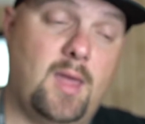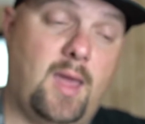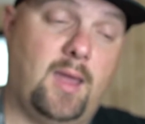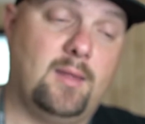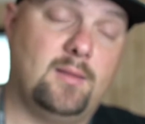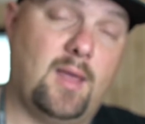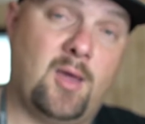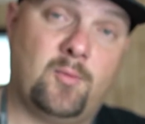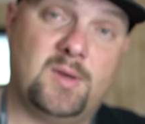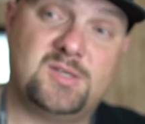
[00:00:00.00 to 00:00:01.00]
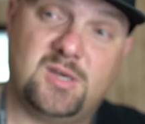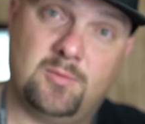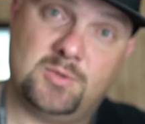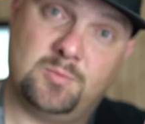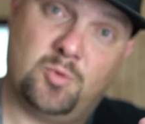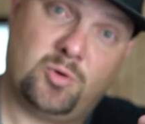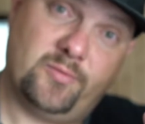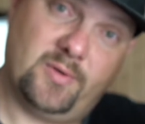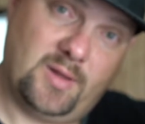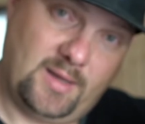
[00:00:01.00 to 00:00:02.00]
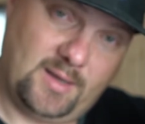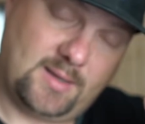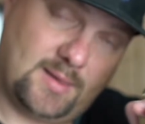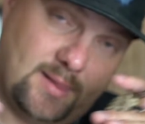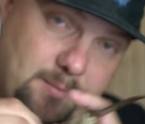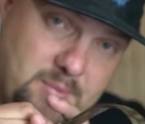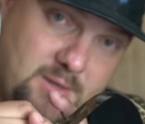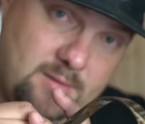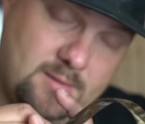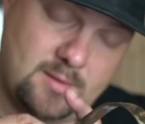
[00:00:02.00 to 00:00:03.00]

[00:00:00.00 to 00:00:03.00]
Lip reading: and I wish it was more of like a clip-in.